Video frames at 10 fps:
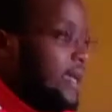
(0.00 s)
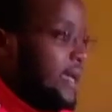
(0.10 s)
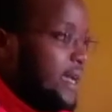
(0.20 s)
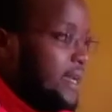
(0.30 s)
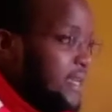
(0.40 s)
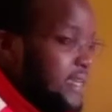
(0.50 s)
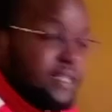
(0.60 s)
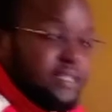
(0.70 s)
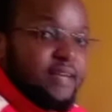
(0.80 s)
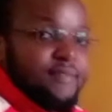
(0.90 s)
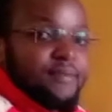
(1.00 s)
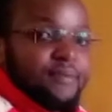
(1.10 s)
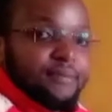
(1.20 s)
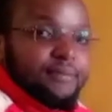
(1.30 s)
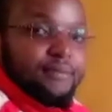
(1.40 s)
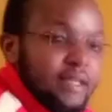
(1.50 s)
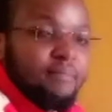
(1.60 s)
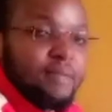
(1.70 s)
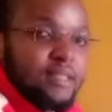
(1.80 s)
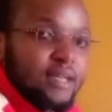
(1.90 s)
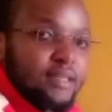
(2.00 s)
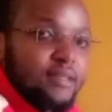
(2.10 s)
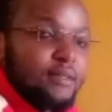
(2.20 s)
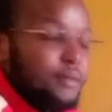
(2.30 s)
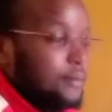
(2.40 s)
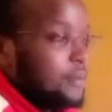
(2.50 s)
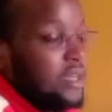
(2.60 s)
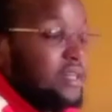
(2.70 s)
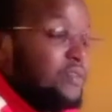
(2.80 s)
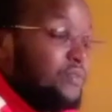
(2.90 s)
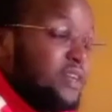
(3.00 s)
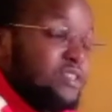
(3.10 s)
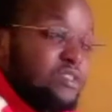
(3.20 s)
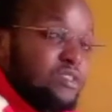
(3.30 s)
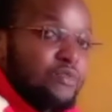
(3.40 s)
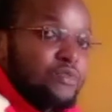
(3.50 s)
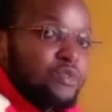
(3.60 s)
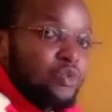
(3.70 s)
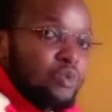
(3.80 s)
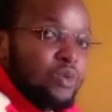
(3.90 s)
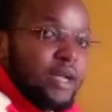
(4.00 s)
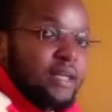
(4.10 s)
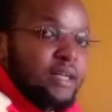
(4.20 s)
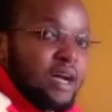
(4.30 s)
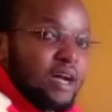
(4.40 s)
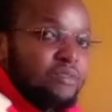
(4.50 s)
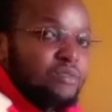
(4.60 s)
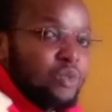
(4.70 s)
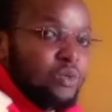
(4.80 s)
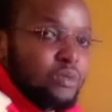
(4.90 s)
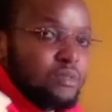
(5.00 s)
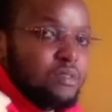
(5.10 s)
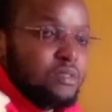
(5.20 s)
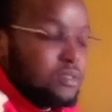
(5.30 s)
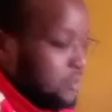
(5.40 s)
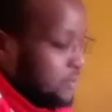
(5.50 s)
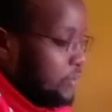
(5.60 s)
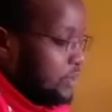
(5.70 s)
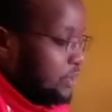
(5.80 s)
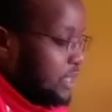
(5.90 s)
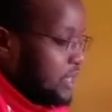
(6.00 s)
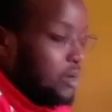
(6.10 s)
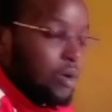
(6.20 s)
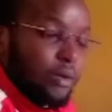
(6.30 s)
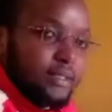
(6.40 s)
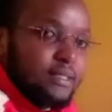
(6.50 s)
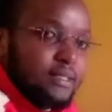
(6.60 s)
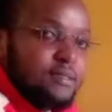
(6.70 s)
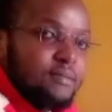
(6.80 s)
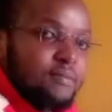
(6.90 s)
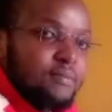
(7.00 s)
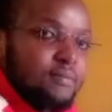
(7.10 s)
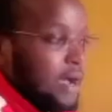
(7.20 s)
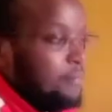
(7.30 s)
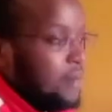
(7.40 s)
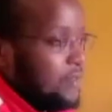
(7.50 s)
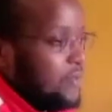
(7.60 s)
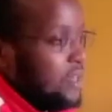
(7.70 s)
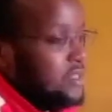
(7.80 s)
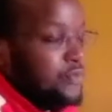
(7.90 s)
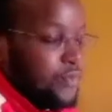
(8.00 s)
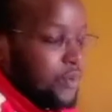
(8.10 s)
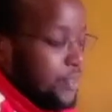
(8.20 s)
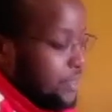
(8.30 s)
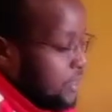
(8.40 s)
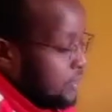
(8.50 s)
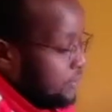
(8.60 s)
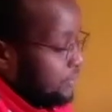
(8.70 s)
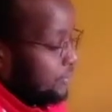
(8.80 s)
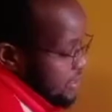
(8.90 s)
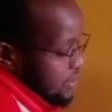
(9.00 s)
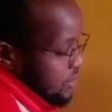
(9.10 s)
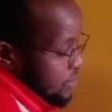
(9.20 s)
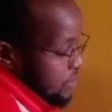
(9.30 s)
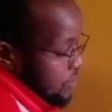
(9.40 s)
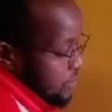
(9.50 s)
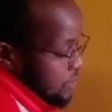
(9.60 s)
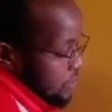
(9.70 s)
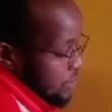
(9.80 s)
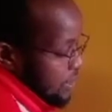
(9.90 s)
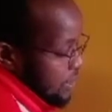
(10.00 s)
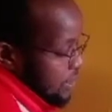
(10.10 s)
any interval in a major key with a difference of 2.5 tones, we usually call it a perfect fourth. Let's go to